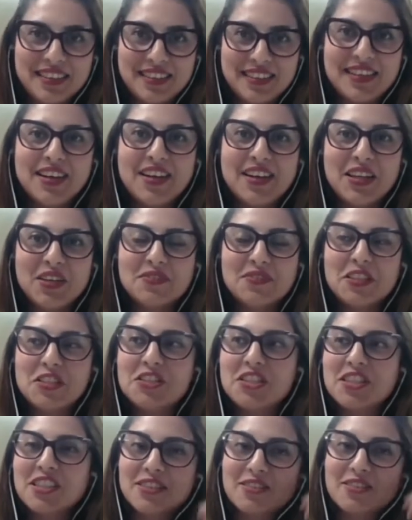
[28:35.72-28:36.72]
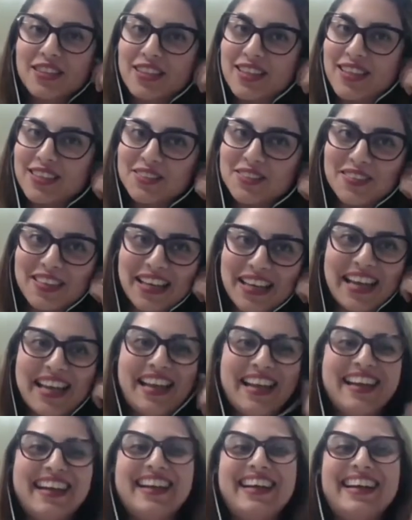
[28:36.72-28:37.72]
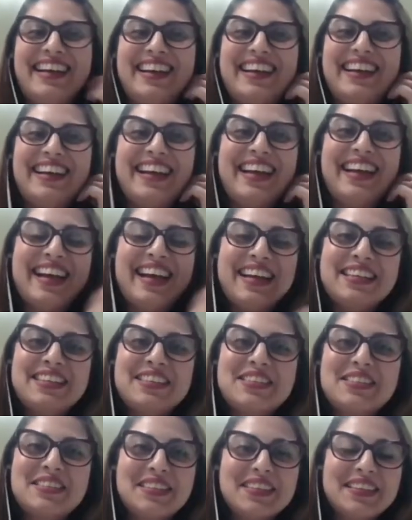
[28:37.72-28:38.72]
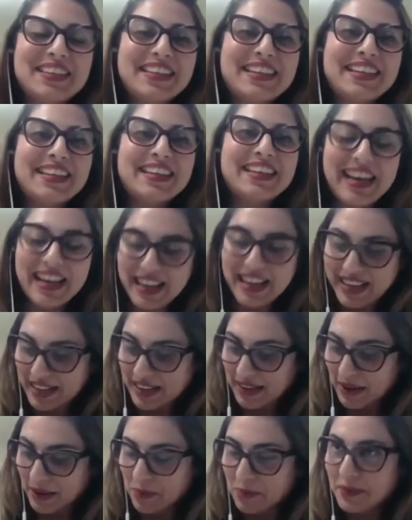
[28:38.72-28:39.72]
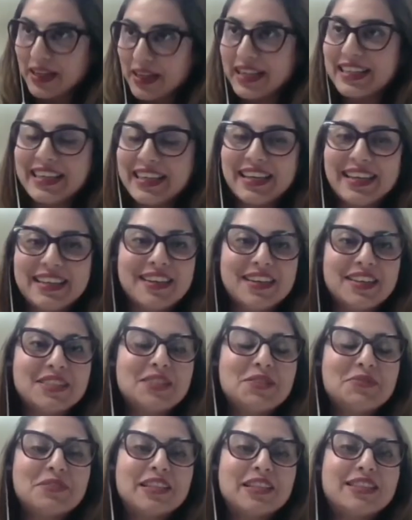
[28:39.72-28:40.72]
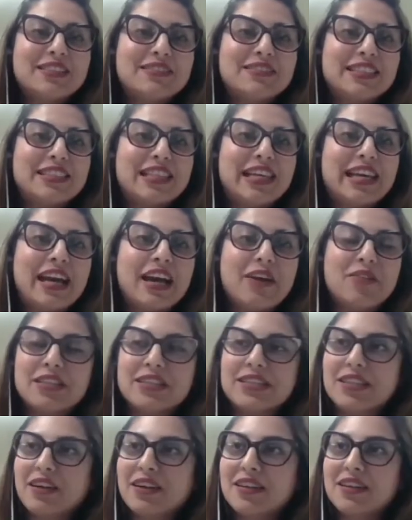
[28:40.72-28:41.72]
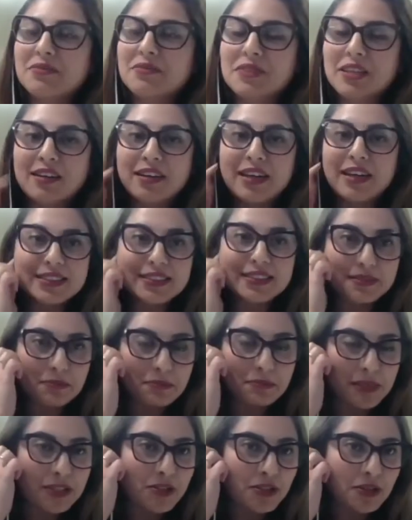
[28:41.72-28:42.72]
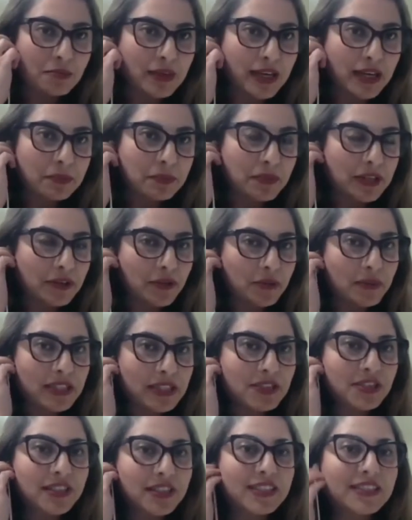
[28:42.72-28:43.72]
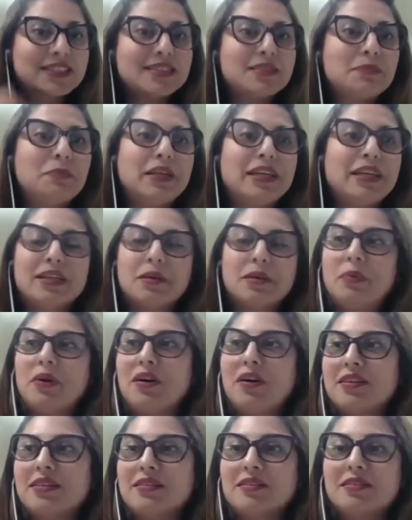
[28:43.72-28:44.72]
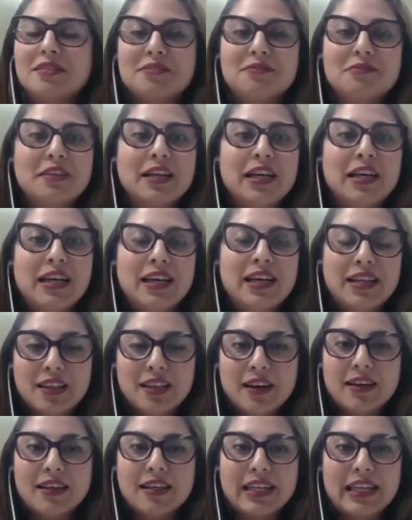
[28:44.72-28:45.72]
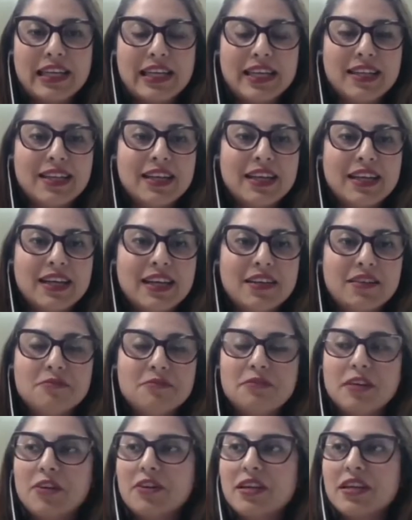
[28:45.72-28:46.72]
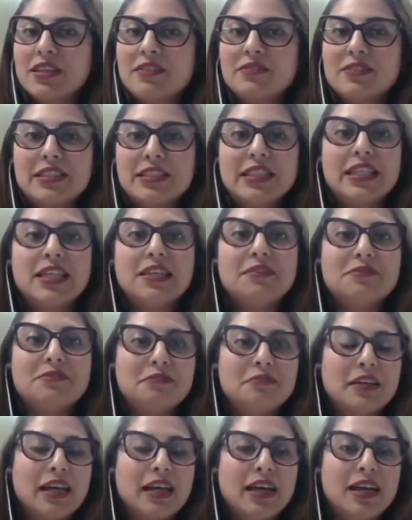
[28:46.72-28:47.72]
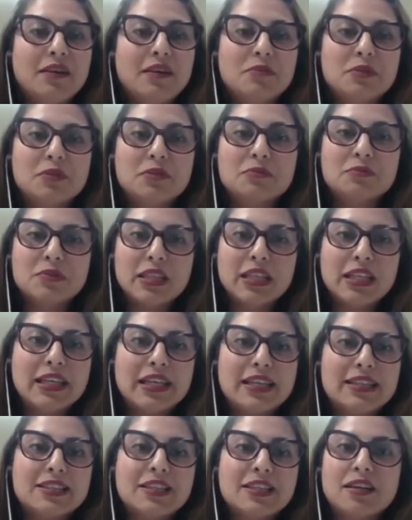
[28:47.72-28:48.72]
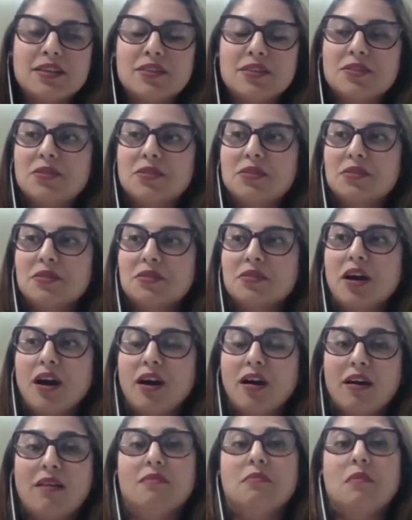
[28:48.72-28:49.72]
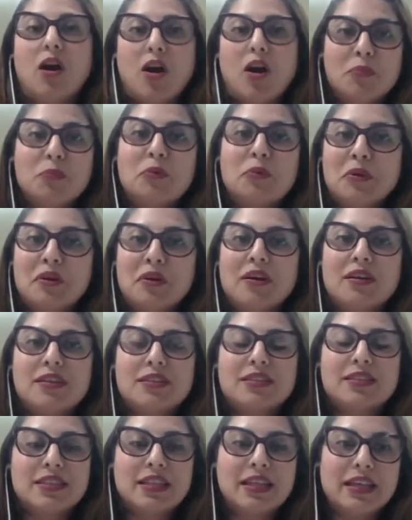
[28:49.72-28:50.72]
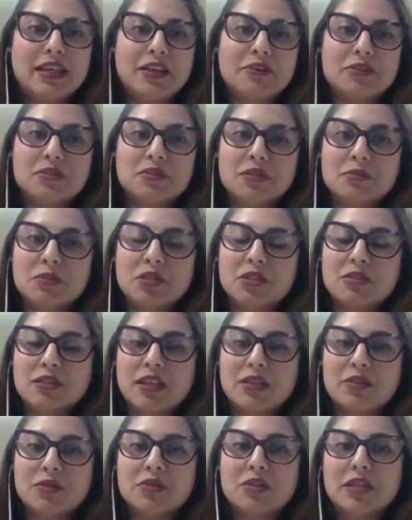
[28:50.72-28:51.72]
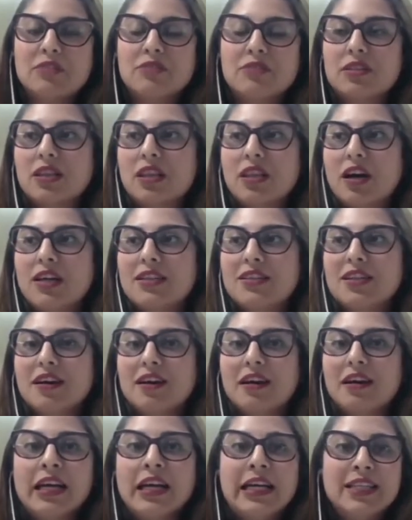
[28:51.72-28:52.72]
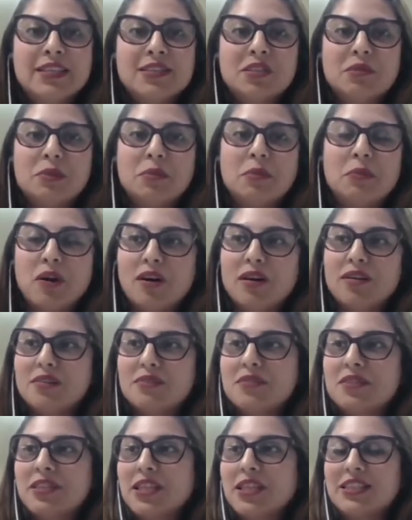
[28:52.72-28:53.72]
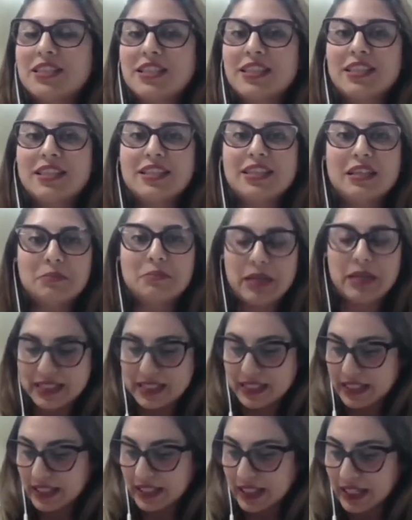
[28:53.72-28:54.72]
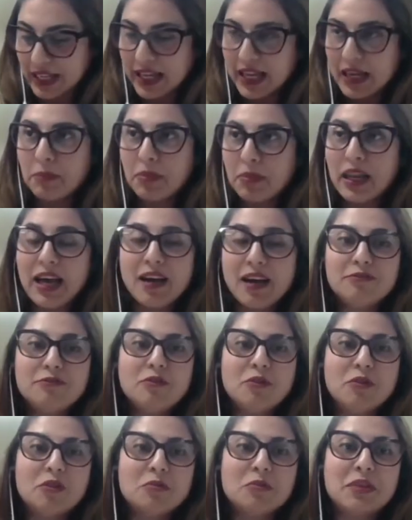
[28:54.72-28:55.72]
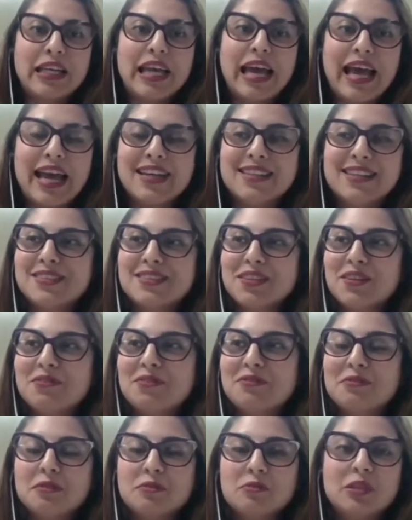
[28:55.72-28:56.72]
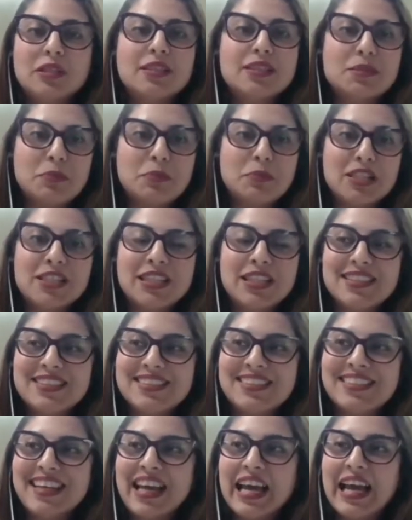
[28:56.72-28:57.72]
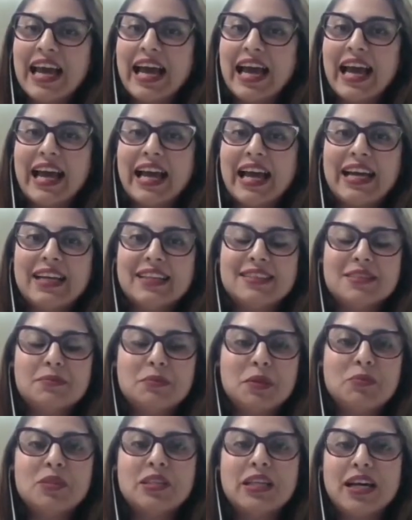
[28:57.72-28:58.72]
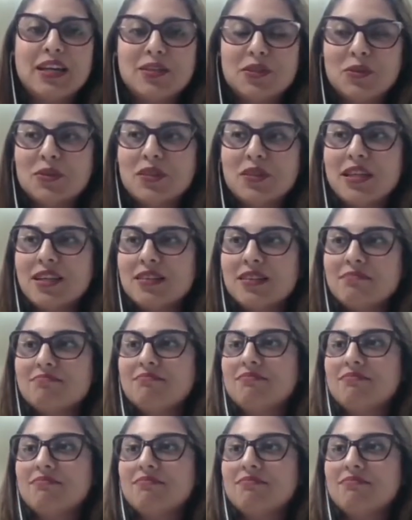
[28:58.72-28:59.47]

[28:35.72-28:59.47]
I love the cheering. Thanks for that. So again, I just want to say how excited we are at MetroMap Aerometrics being a partner of LARKI. Very innovative. We're really excited to our products, aerial imagery and also aerial LiDAR, to be part of such an amazing platform in hands of real specialists and people that know the